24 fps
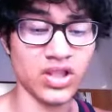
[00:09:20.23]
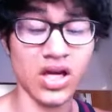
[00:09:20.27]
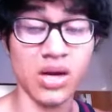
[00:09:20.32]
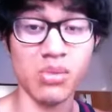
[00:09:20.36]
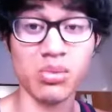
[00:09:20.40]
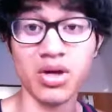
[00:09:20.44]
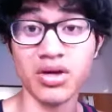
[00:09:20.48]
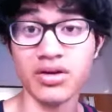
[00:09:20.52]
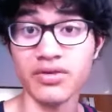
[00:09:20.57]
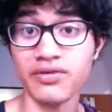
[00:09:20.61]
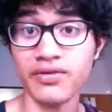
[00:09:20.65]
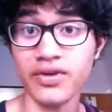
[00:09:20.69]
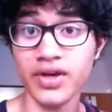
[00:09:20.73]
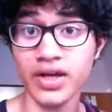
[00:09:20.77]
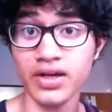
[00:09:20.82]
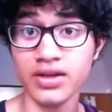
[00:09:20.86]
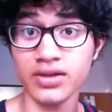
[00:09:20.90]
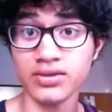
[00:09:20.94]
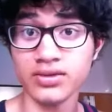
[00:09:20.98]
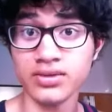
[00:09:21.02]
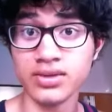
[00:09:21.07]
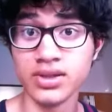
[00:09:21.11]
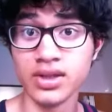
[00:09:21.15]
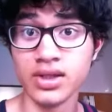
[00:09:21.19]
I'm gonna
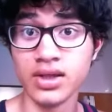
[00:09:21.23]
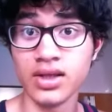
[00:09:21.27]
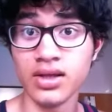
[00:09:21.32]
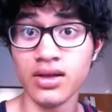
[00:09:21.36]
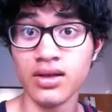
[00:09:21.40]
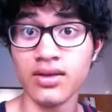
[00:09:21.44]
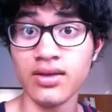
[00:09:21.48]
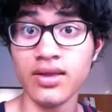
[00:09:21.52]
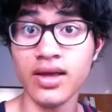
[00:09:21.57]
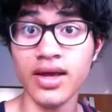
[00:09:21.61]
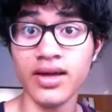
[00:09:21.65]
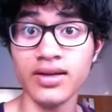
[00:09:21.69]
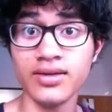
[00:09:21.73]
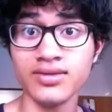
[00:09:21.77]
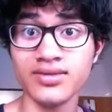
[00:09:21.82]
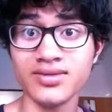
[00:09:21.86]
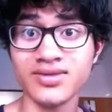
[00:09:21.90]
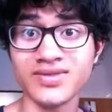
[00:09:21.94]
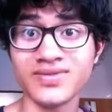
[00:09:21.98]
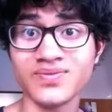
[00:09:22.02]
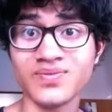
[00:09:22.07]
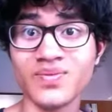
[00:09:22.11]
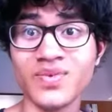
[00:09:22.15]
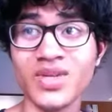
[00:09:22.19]
fail, then
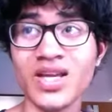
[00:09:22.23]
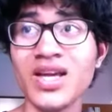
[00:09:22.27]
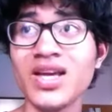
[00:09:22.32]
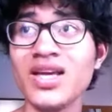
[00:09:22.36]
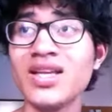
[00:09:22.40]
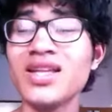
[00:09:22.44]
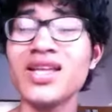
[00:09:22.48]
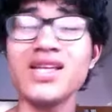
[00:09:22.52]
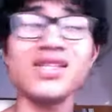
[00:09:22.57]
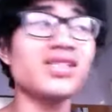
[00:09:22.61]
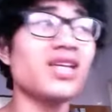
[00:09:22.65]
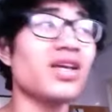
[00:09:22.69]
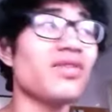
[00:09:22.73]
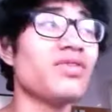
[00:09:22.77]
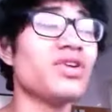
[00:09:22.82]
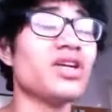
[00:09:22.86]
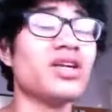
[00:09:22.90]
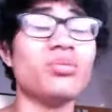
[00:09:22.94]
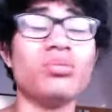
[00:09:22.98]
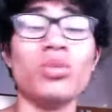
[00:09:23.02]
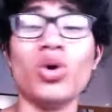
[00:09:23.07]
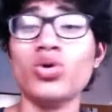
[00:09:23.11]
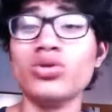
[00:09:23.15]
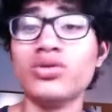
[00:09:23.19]
that's not even
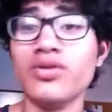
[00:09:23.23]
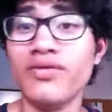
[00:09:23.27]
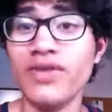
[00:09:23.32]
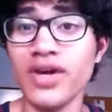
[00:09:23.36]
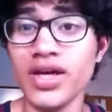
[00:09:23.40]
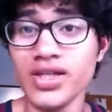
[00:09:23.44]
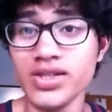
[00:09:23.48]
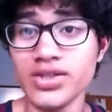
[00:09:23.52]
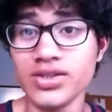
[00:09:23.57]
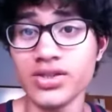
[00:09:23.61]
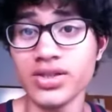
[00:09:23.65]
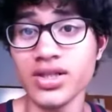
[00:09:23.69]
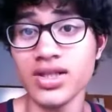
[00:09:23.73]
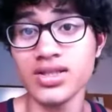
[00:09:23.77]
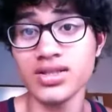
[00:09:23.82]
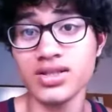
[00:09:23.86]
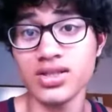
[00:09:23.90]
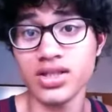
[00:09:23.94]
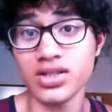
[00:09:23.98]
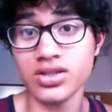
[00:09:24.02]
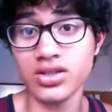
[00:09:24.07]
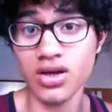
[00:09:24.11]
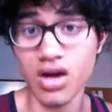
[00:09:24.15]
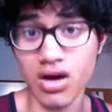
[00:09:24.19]
a motivation, that's
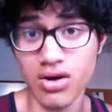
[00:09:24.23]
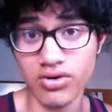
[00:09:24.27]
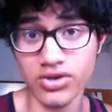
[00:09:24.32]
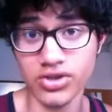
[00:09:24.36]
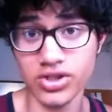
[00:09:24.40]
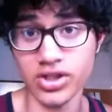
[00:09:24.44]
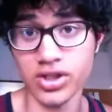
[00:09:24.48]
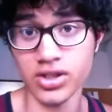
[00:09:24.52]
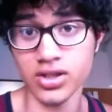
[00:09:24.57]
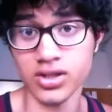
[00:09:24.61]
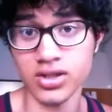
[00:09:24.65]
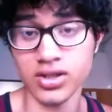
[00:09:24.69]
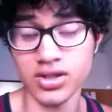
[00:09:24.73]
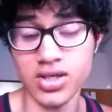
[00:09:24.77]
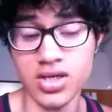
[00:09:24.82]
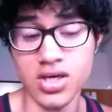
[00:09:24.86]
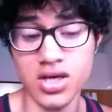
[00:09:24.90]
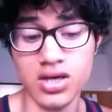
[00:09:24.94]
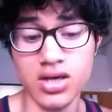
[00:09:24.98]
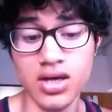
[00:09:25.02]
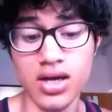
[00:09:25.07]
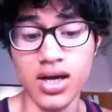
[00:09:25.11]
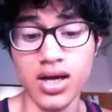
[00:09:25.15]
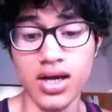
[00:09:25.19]
discouraging.
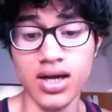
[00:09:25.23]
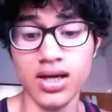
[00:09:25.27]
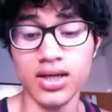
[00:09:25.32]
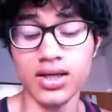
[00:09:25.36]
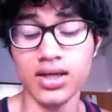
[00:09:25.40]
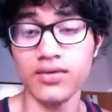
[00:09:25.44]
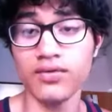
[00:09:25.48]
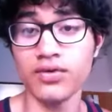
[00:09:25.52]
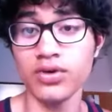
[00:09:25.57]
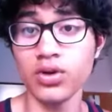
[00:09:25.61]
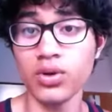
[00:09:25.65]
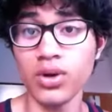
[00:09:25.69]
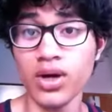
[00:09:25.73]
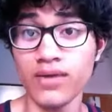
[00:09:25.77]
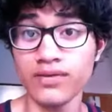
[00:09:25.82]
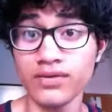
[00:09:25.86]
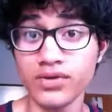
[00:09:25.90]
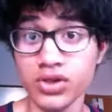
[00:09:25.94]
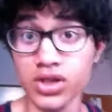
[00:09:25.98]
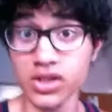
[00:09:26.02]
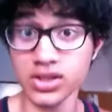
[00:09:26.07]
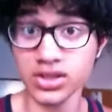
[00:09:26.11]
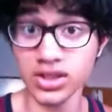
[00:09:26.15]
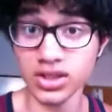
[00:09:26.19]
And if you don't have
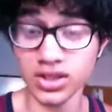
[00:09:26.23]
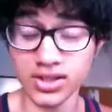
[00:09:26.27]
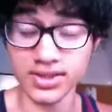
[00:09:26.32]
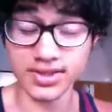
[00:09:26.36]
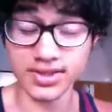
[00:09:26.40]
trust in